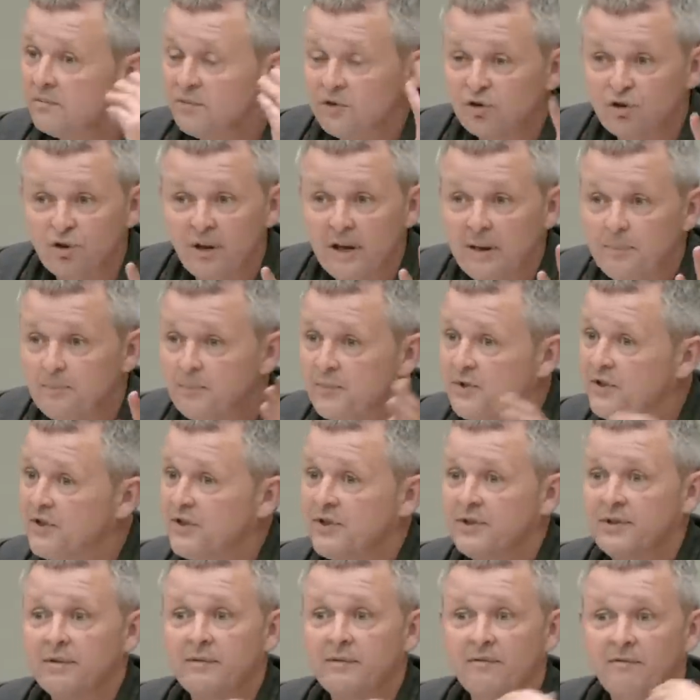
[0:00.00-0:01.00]

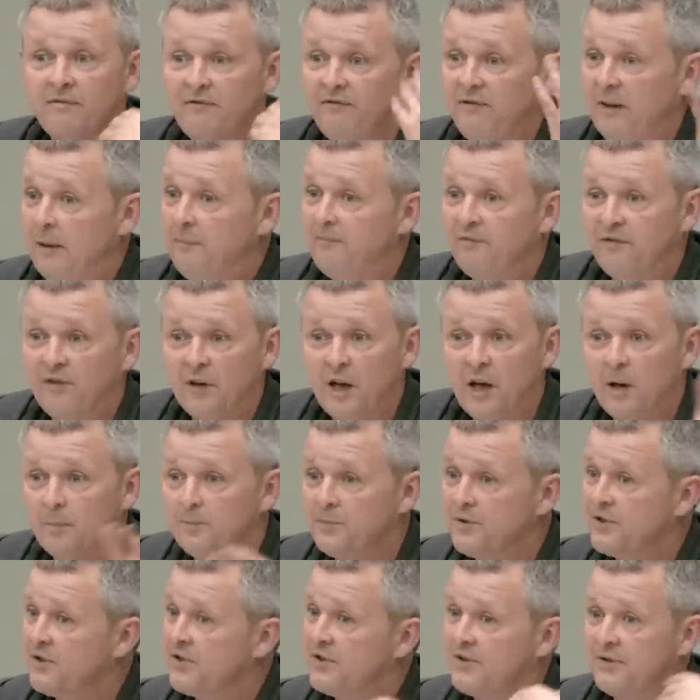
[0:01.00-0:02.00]
trips, flip
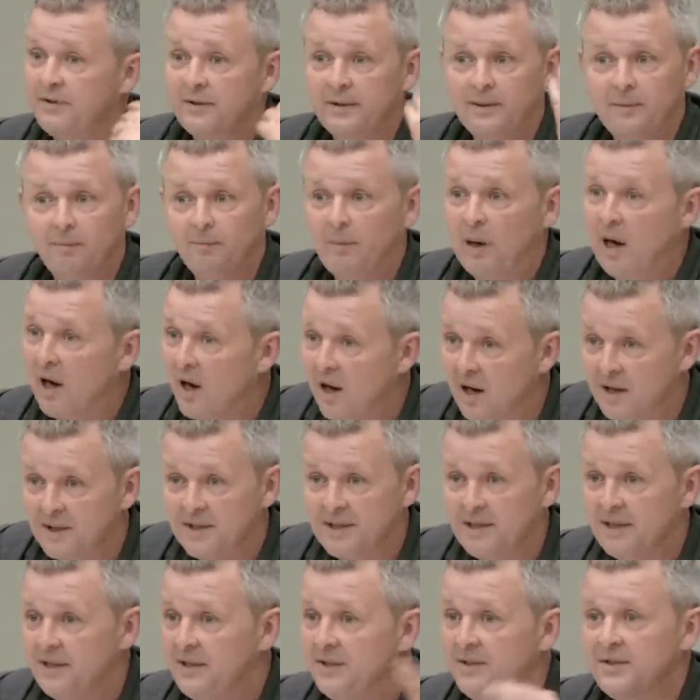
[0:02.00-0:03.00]
flops,
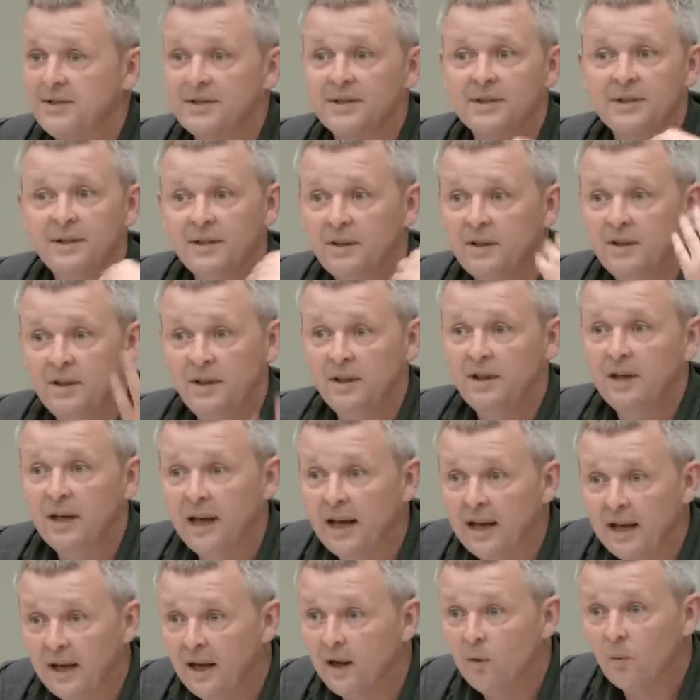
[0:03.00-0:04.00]
parties,
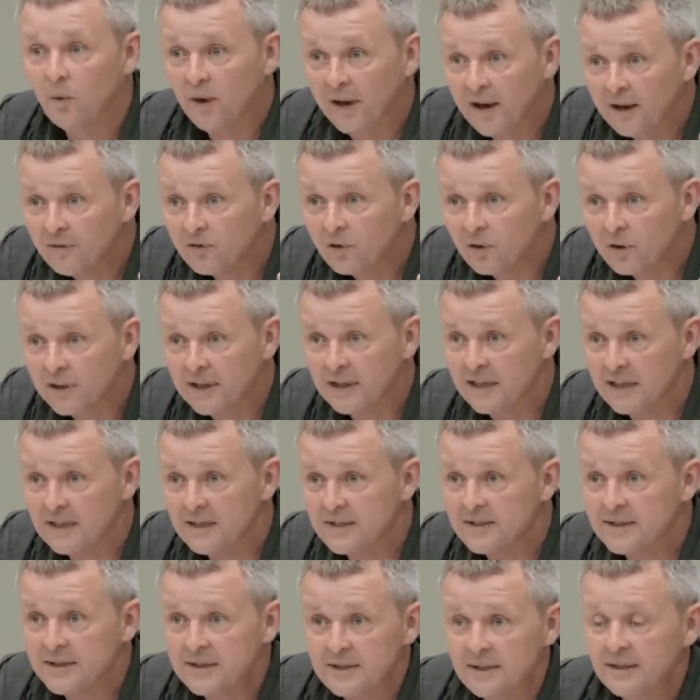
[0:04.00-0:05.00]
uh, whatever it
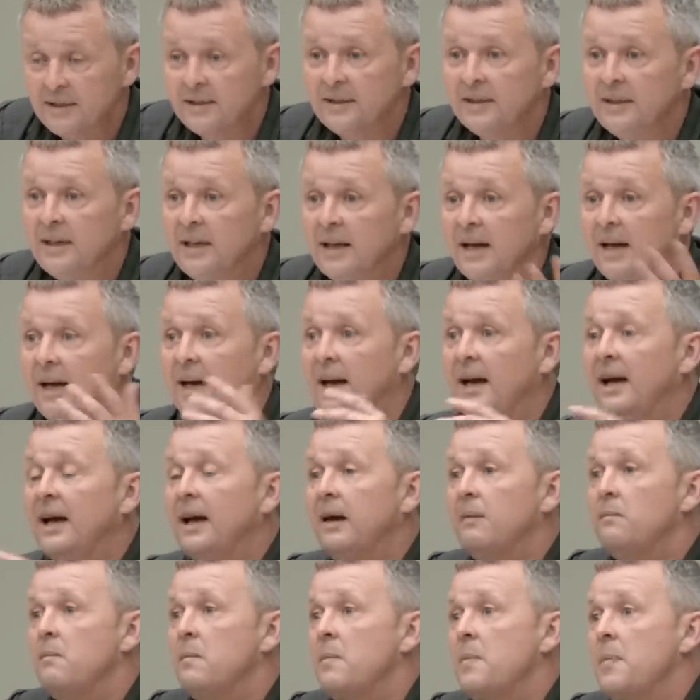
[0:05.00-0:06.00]
is.
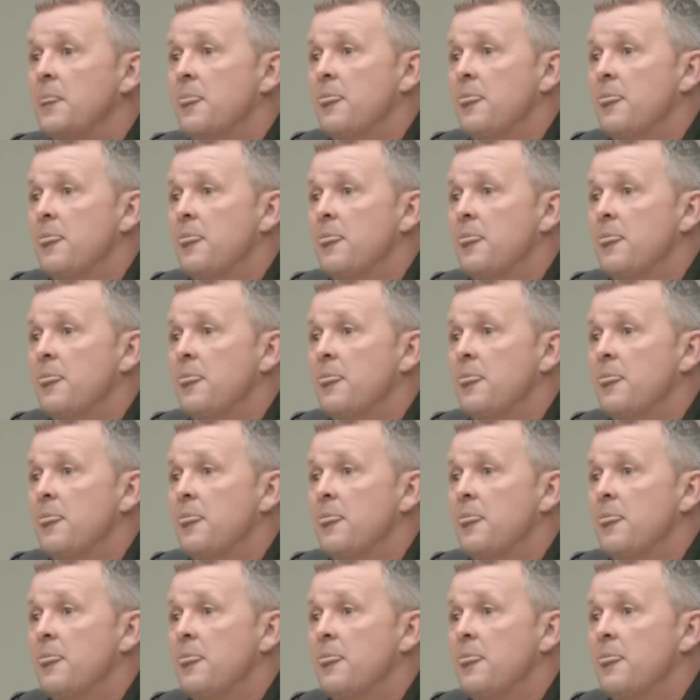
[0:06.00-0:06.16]
Um,